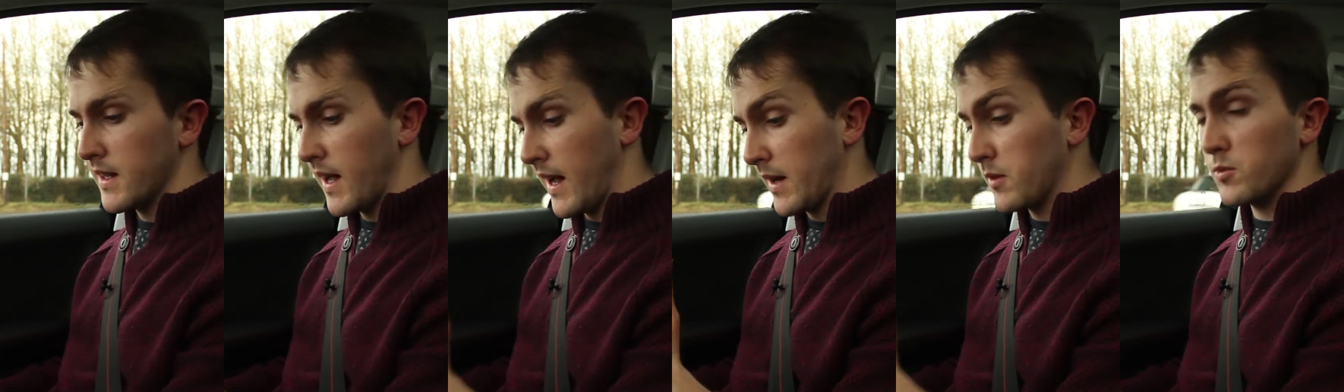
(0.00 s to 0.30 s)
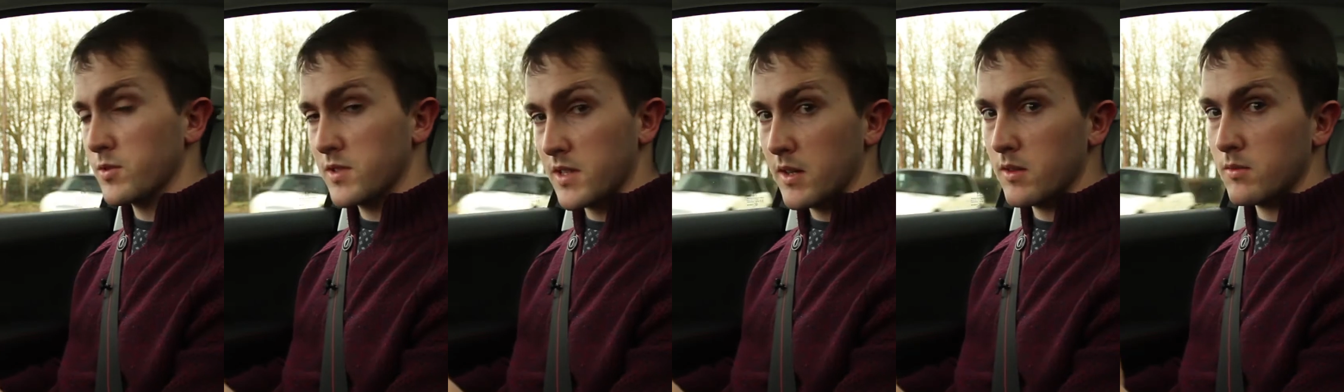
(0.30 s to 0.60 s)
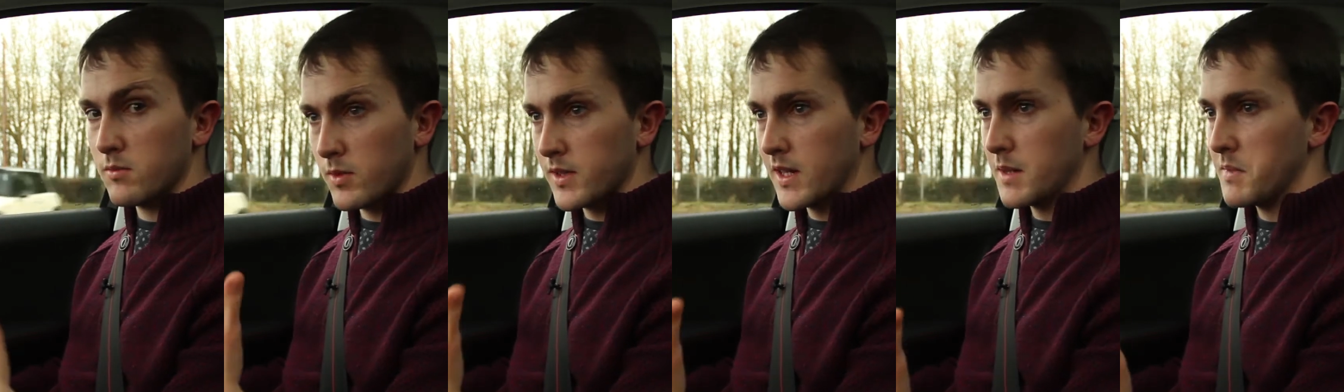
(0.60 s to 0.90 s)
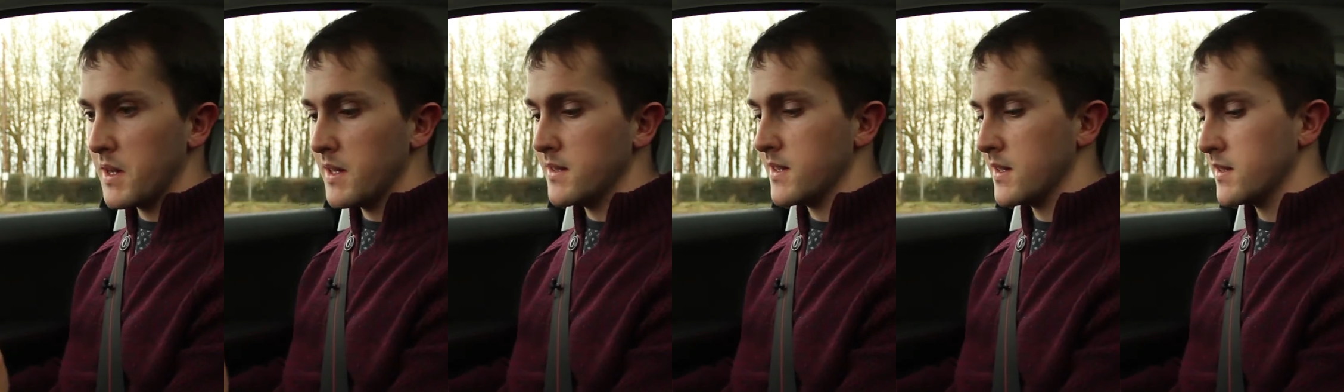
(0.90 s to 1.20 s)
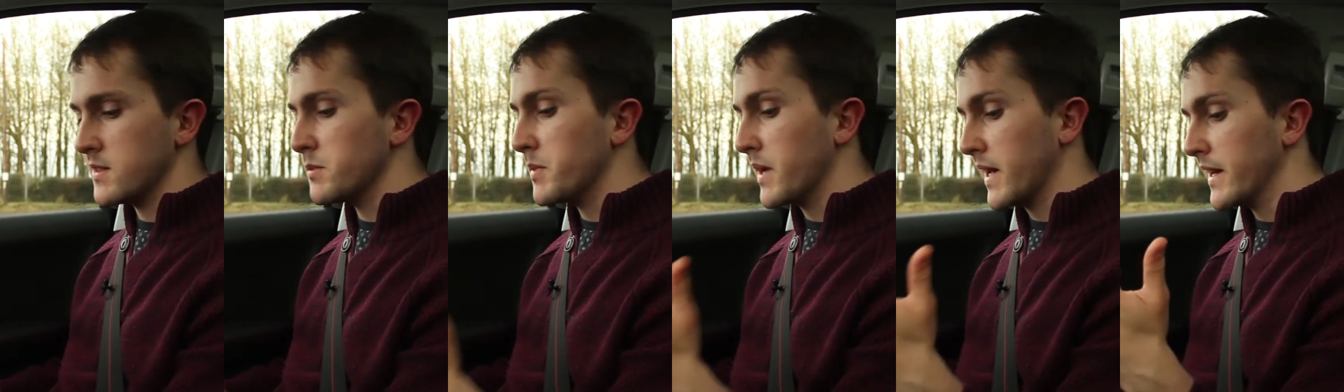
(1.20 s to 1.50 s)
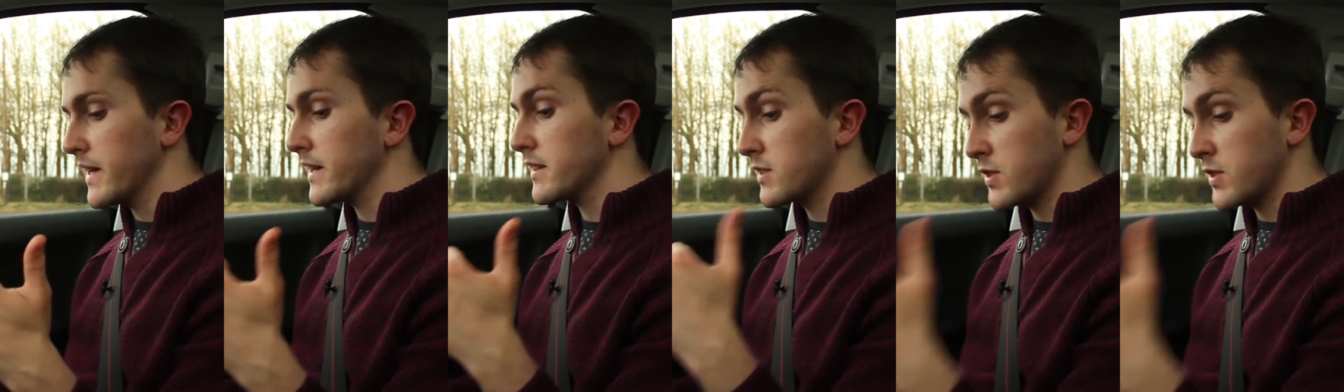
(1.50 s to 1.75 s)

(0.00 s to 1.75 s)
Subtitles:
And also what that means is you'll be getting